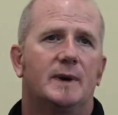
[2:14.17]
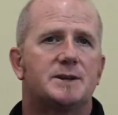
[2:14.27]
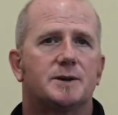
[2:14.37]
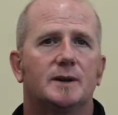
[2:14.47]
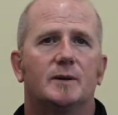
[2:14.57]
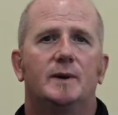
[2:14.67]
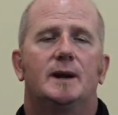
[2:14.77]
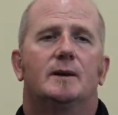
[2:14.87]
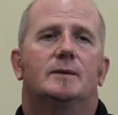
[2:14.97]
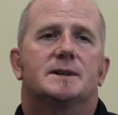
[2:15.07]
Make sure
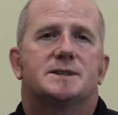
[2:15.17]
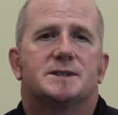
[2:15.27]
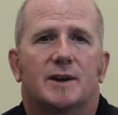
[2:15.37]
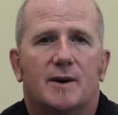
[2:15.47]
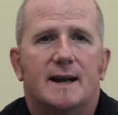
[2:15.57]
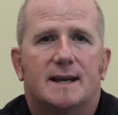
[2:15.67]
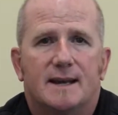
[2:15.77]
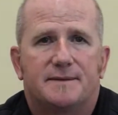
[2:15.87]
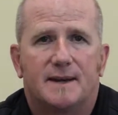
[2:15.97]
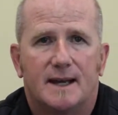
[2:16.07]
that this is a great
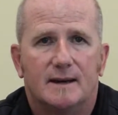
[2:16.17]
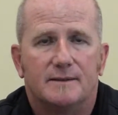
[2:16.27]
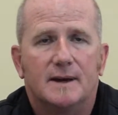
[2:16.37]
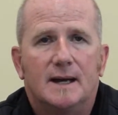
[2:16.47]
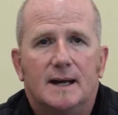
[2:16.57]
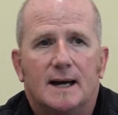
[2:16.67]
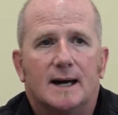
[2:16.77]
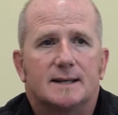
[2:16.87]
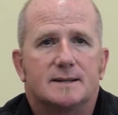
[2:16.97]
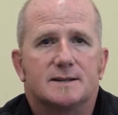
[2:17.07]
gift to give
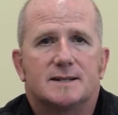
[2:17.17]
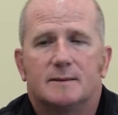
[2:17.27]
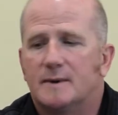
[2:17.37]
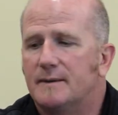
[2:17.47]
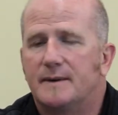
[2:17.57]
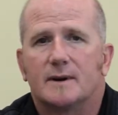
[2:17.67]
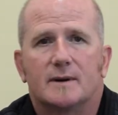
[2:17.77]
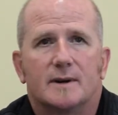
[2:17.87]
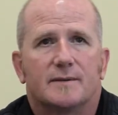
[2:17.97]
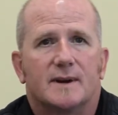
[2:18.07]
to some of
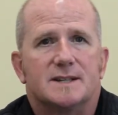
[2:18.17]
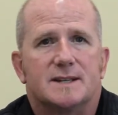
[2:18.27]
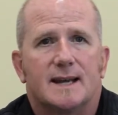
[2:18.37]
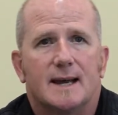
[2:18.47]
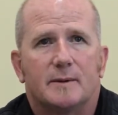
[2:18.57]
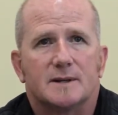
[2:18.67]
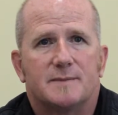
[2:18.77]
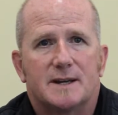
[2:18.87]
your friends and neighbors.